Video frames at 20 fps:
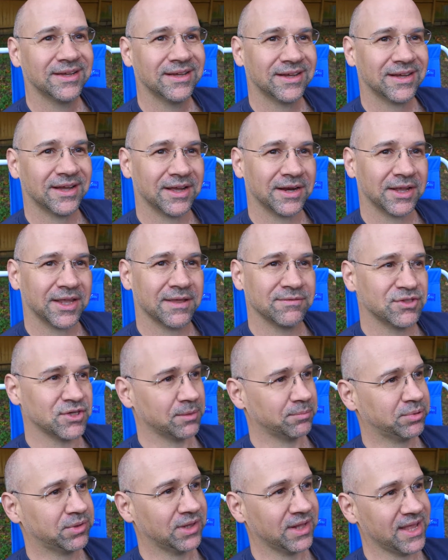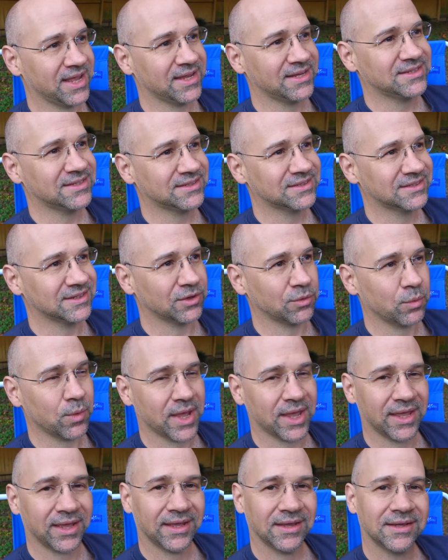It gives it a place and a
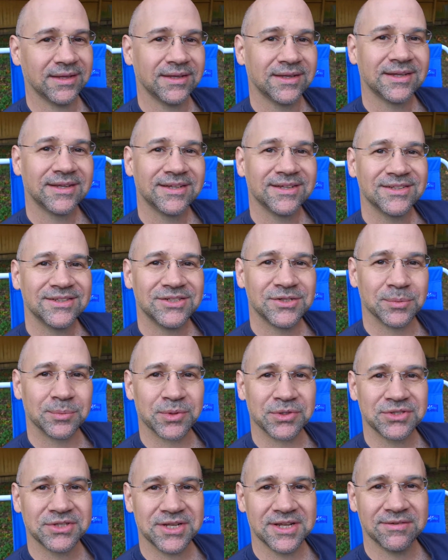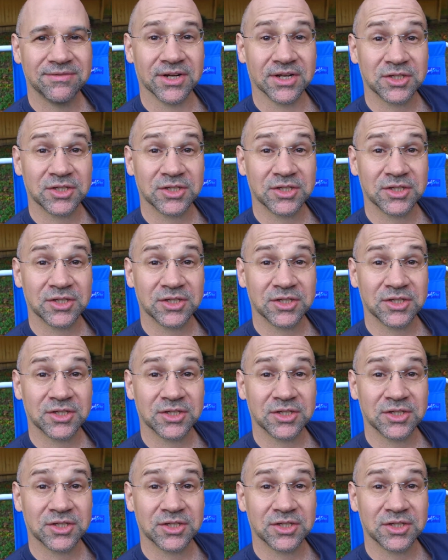way to perceive and